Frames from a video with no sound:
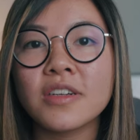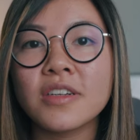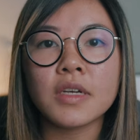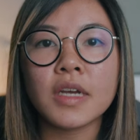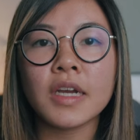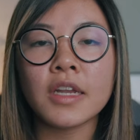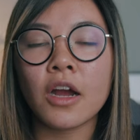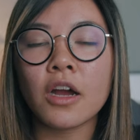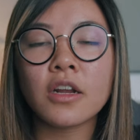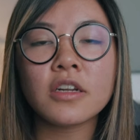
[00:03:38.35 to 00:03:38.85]

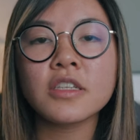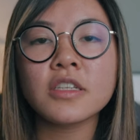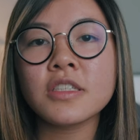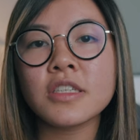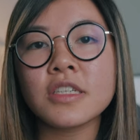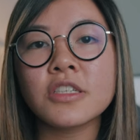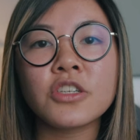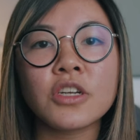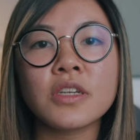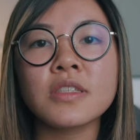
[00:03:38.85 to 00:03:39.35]
It
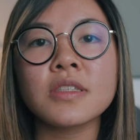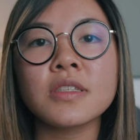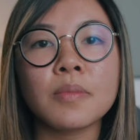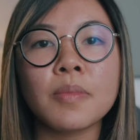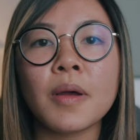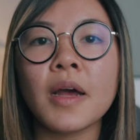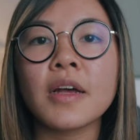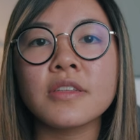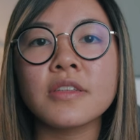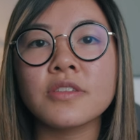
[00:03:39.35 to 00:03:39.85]
honestly just
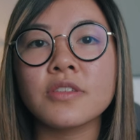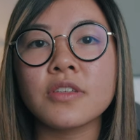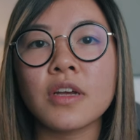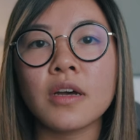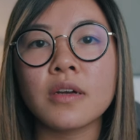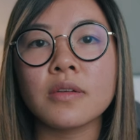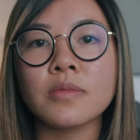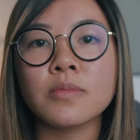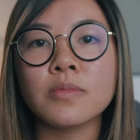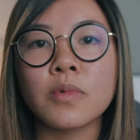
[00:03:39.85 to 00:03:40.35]
depends
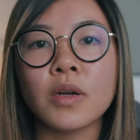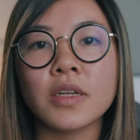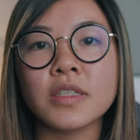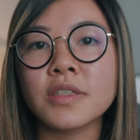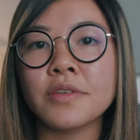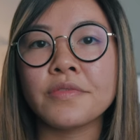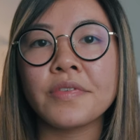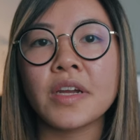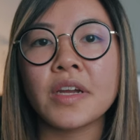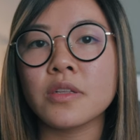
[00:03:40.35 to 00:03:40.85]
on what's
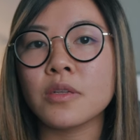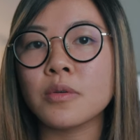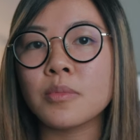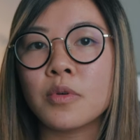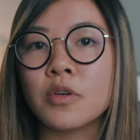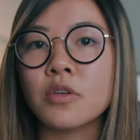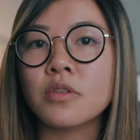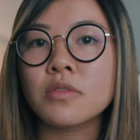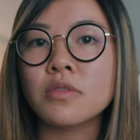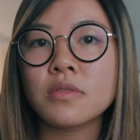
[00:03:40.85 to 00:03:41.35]

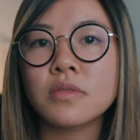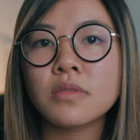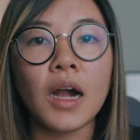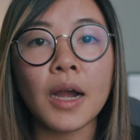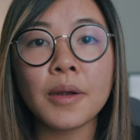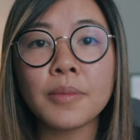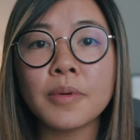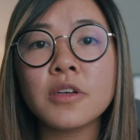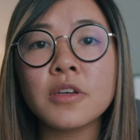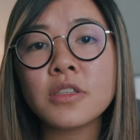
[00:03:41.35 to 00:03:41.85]
available.
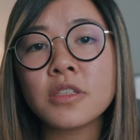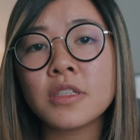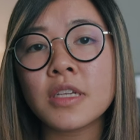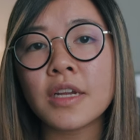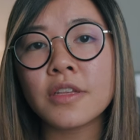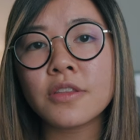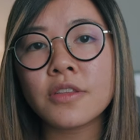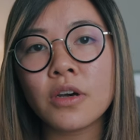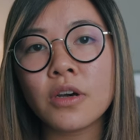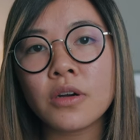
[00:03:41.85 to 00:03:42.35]
I will
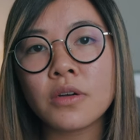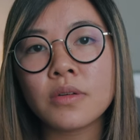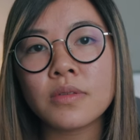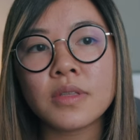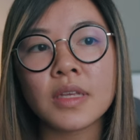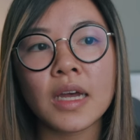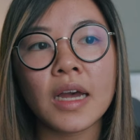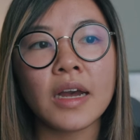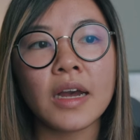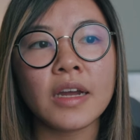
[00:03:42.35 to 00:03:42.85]
say though
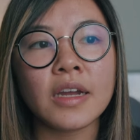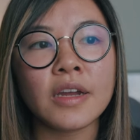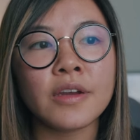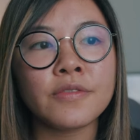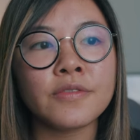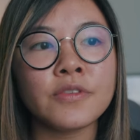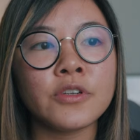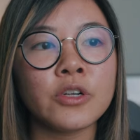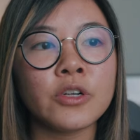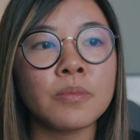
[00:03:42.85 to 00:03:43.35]
that
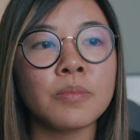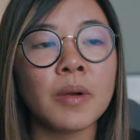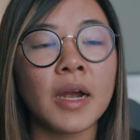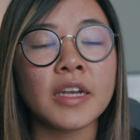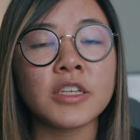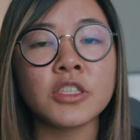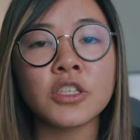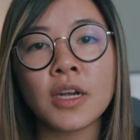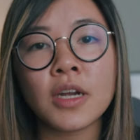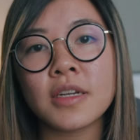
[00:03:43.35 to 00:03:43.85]
if you're
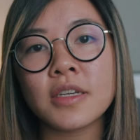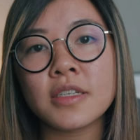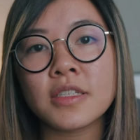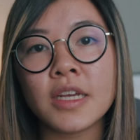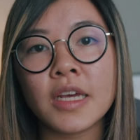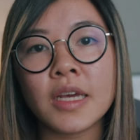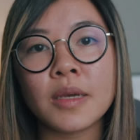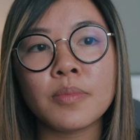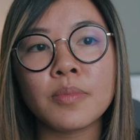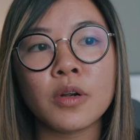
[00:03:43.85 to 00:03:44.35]
buying China
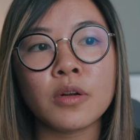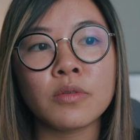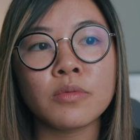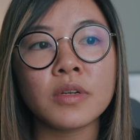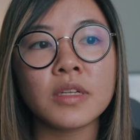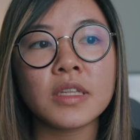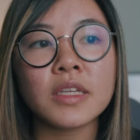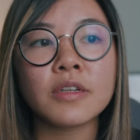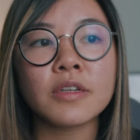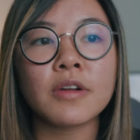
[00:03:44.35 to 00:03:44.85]
tape, a
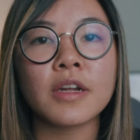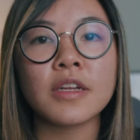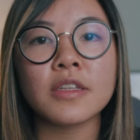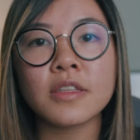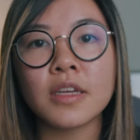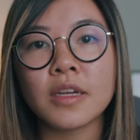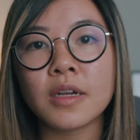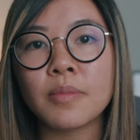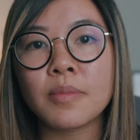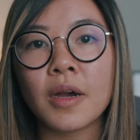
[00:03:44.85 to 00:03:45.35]
really great
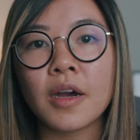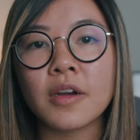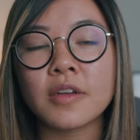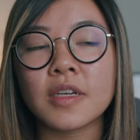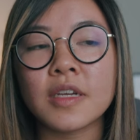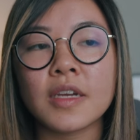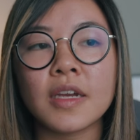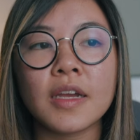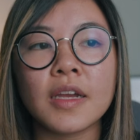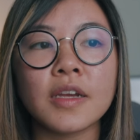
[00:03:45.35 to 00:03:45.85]
thing about
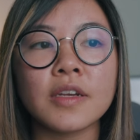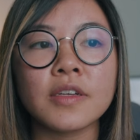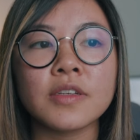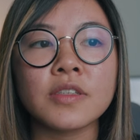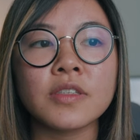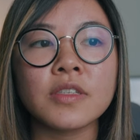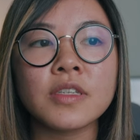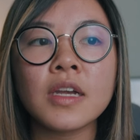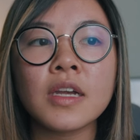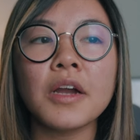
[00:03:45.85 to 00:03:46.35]
it
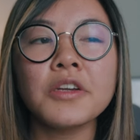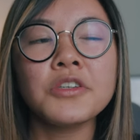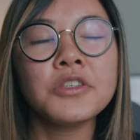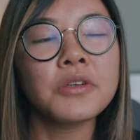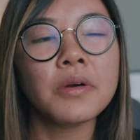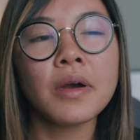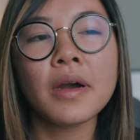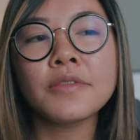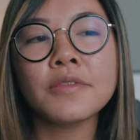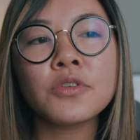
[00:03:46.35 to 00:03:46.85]
is you
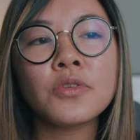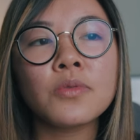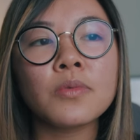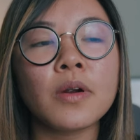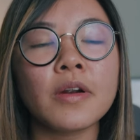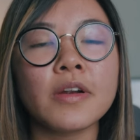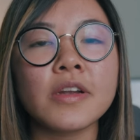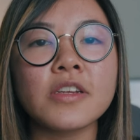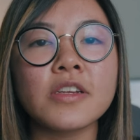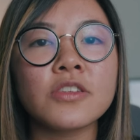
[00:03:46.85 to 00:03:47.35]
don't have to
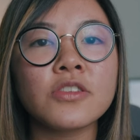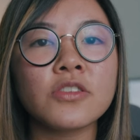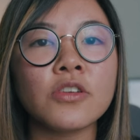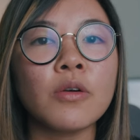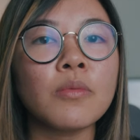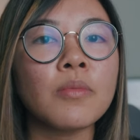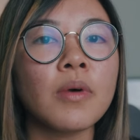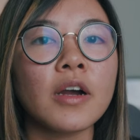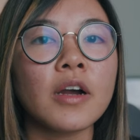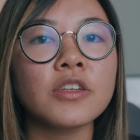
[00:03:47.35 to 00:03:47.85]
worry
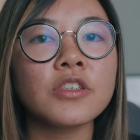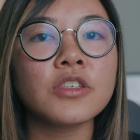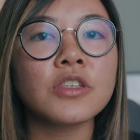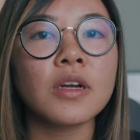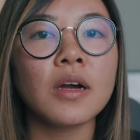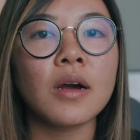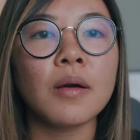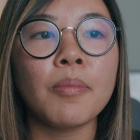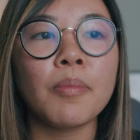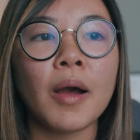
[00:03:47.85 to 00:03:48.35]
so much
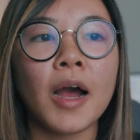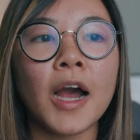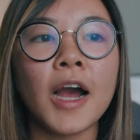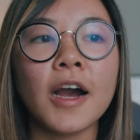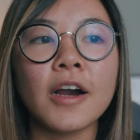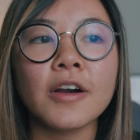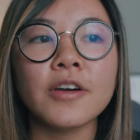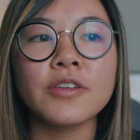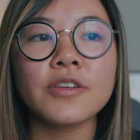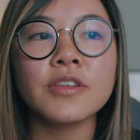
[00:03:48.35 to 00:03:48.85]

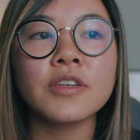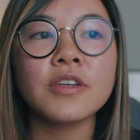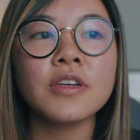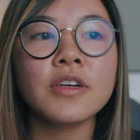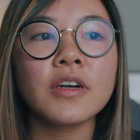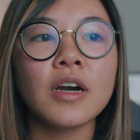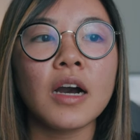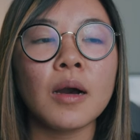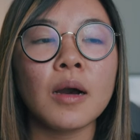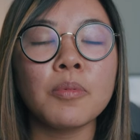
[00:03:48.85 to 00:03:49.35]
about
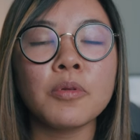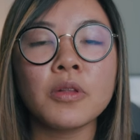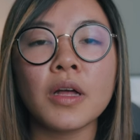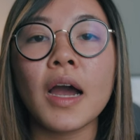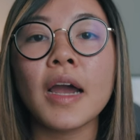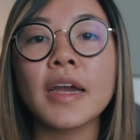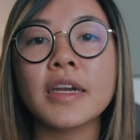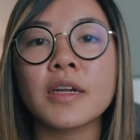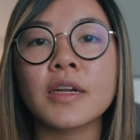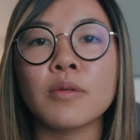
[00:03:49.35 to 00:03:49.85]

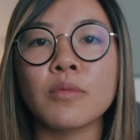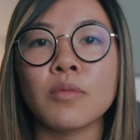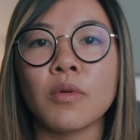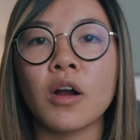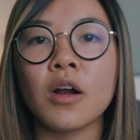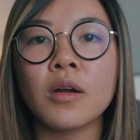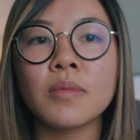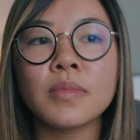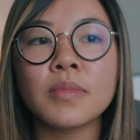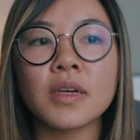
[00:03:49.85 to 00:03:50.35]
applying it
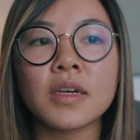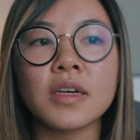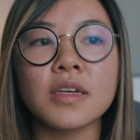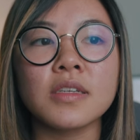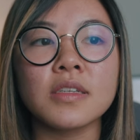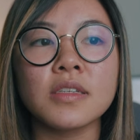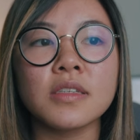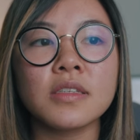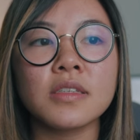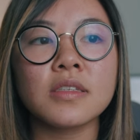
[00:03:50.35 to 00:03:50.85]
wrong
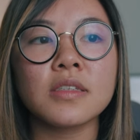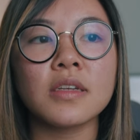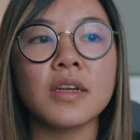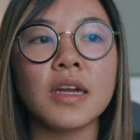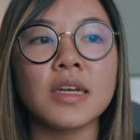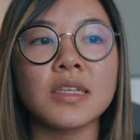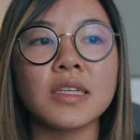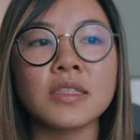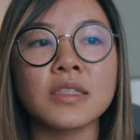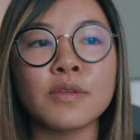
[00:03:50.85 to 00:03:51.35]
because
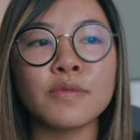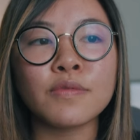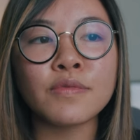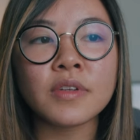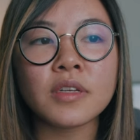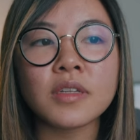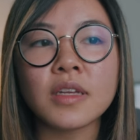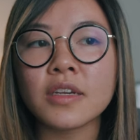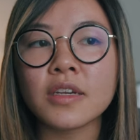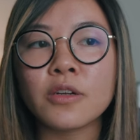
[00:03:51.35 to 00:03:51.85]
it doesn't
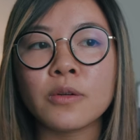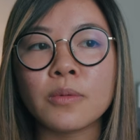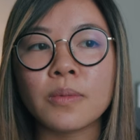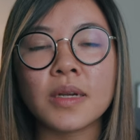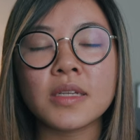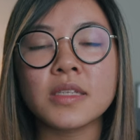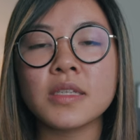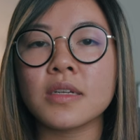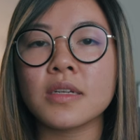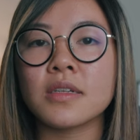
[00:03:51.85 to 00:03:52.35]
feel like you're
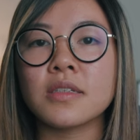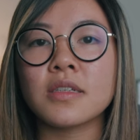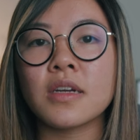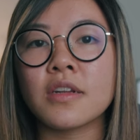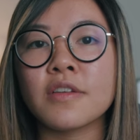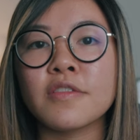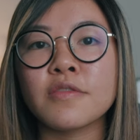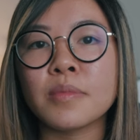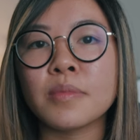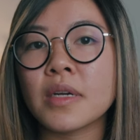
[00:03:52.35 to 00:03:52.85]
wasting a
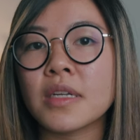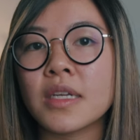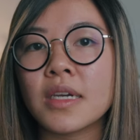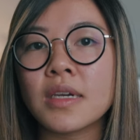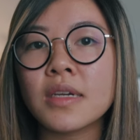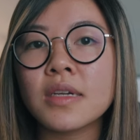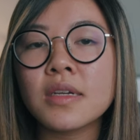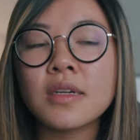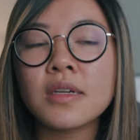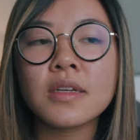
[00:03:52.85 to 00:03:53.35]
ton of
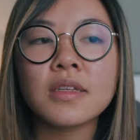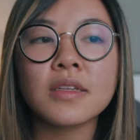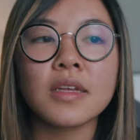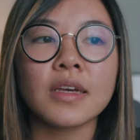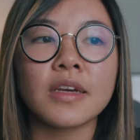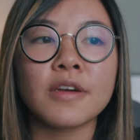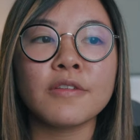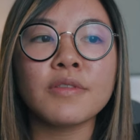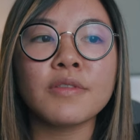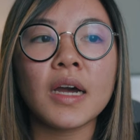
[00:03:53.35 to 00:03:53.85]
money.
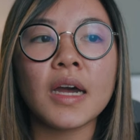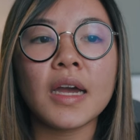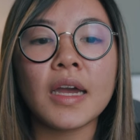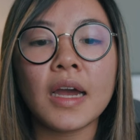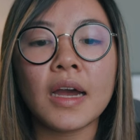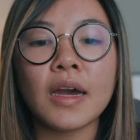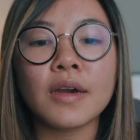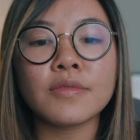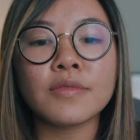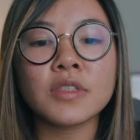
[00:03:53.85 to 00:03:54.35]
Like if I
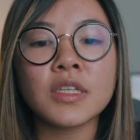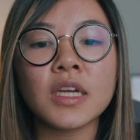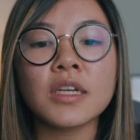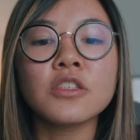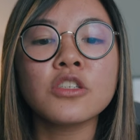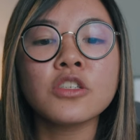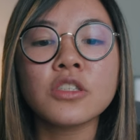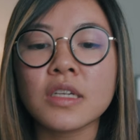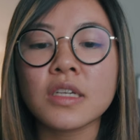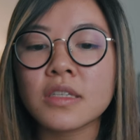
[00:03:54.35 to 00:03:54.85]
have
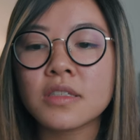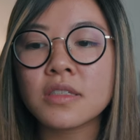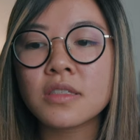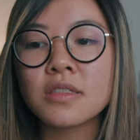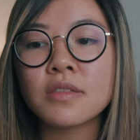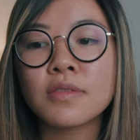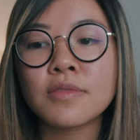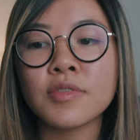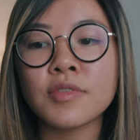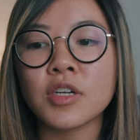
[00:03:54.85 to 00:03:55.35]
10
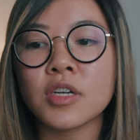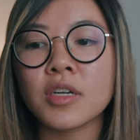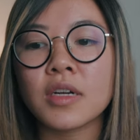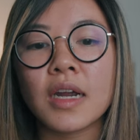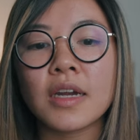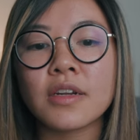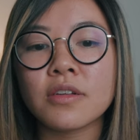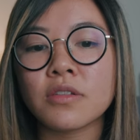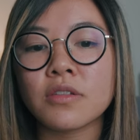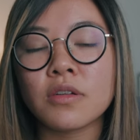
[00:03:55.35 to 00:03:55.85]
sheets for,
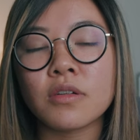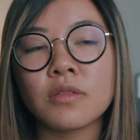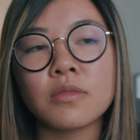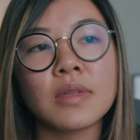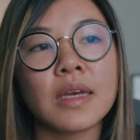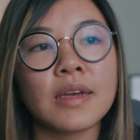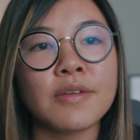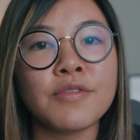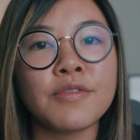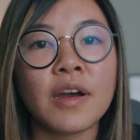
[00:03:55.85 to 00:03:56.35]
I don't know,
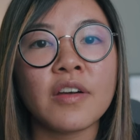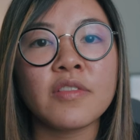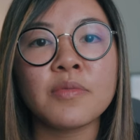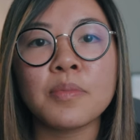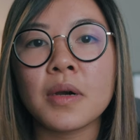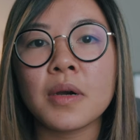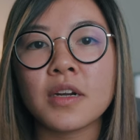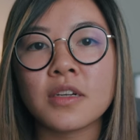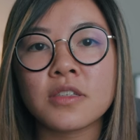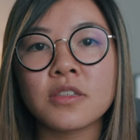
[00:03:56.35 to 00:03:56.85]
like $5
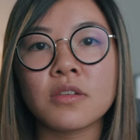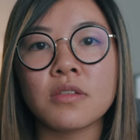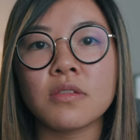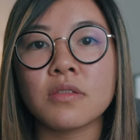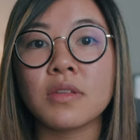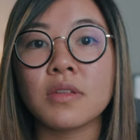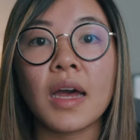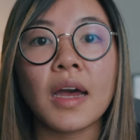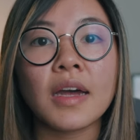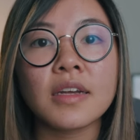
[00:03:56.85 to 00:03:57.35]
or
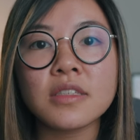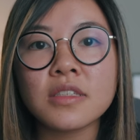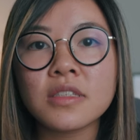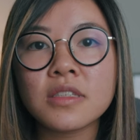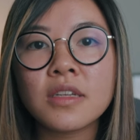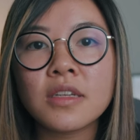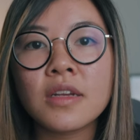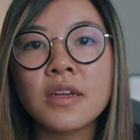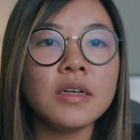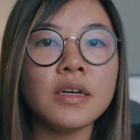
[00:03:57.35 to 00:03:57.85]

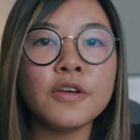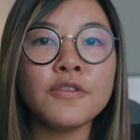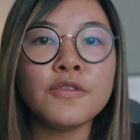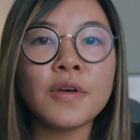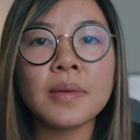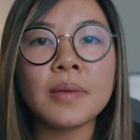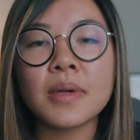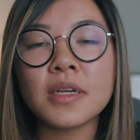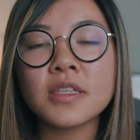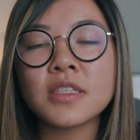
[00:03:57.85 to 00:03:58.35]
less, if
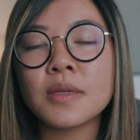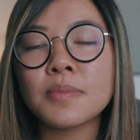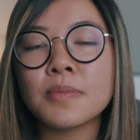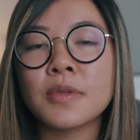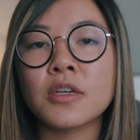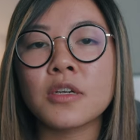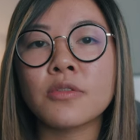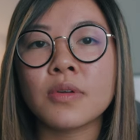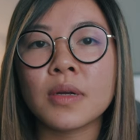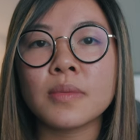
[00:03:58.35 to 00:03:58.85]
I mess up
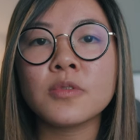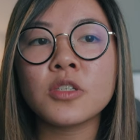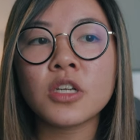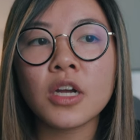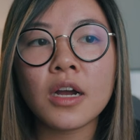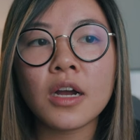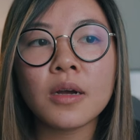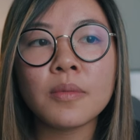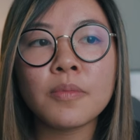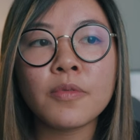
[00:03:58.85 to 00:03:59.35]
the grip
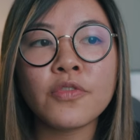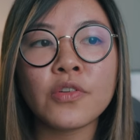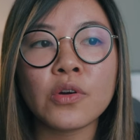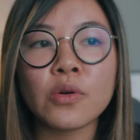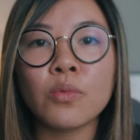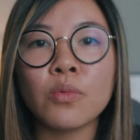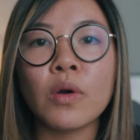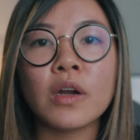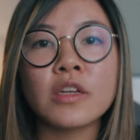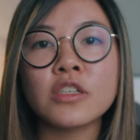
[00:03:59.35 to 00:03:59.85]
job for
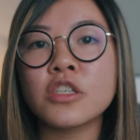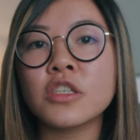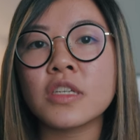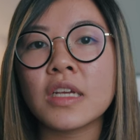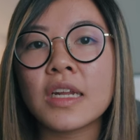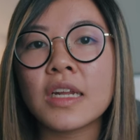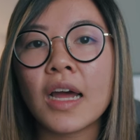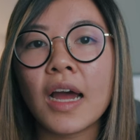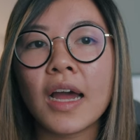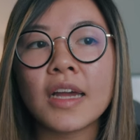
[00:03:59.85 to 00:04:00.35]
one
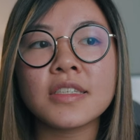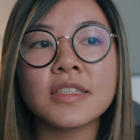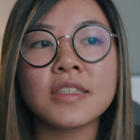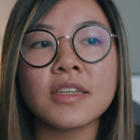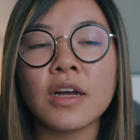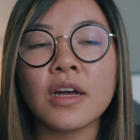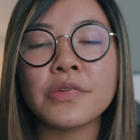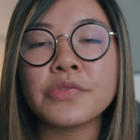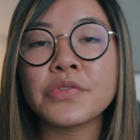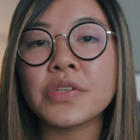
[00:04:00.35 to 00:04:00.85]
sheet, I
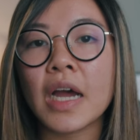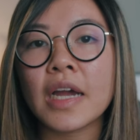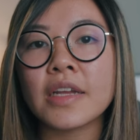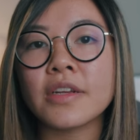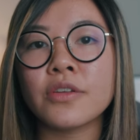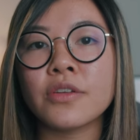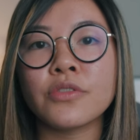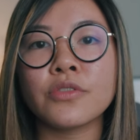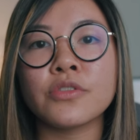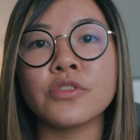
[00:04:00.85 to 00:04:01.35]
still have 9
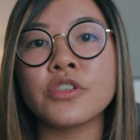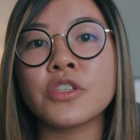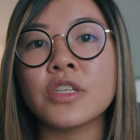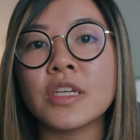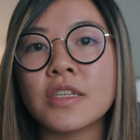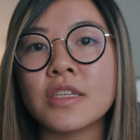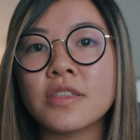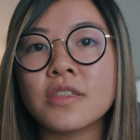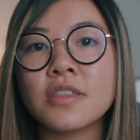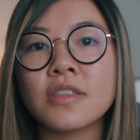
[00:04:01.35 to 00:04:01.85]
other
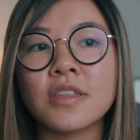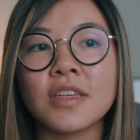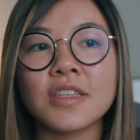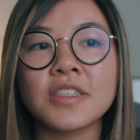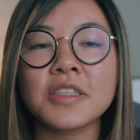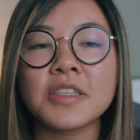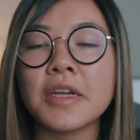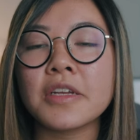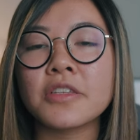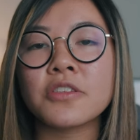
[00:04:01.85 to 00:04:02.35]
sheets. The
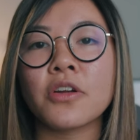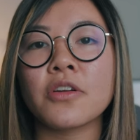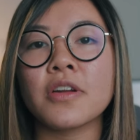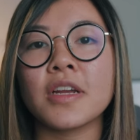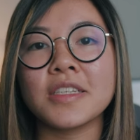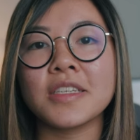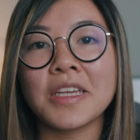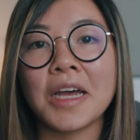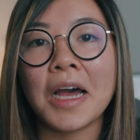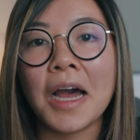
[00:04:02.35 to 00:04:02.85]
stakes aren't
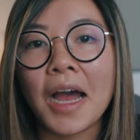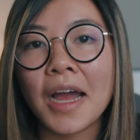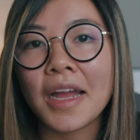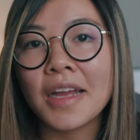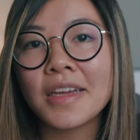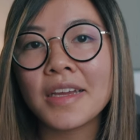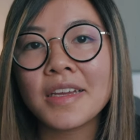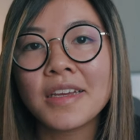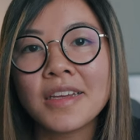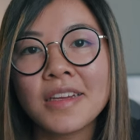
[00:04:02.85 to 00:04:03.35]
as high.